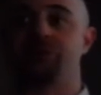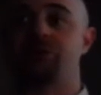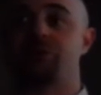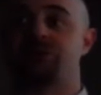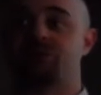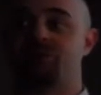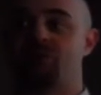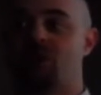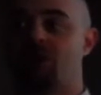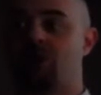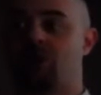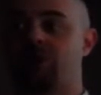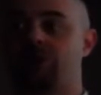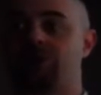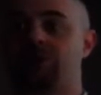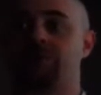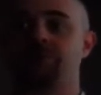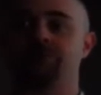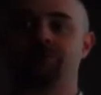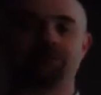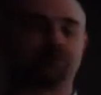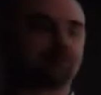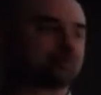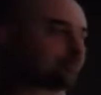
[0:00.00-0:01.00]
smaller
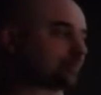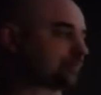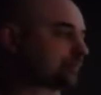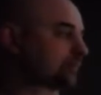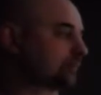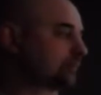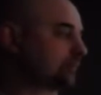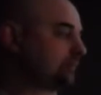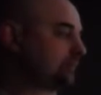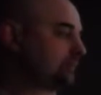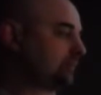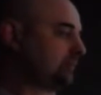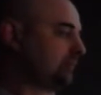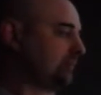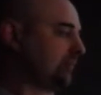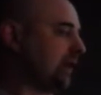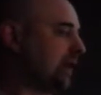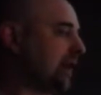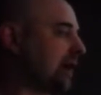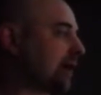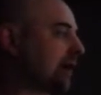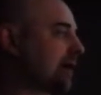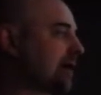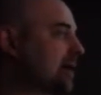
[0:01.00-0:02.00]

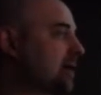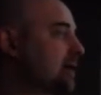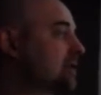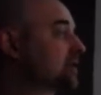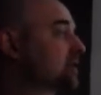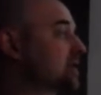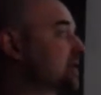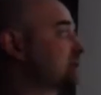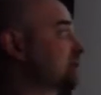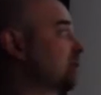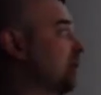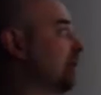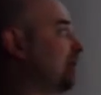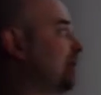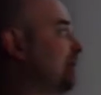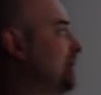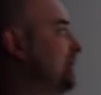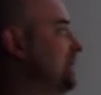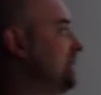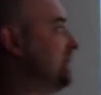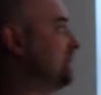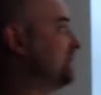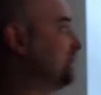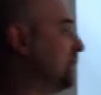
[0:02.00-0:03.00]
areas. So if
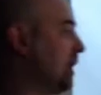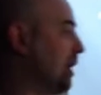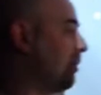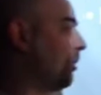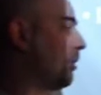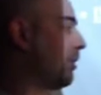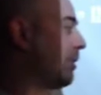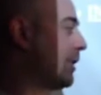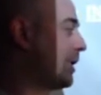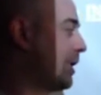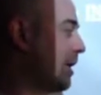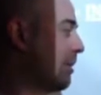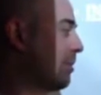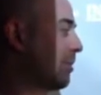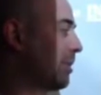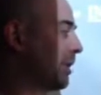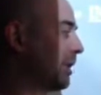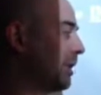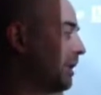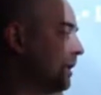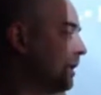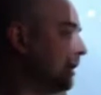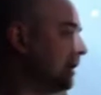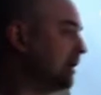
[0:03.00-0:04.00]
we double the number
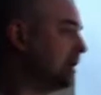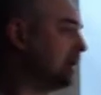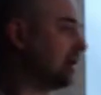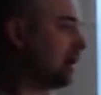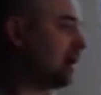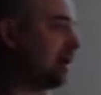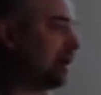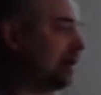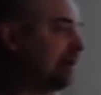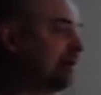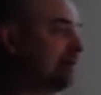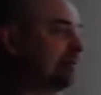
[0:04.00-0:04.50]
of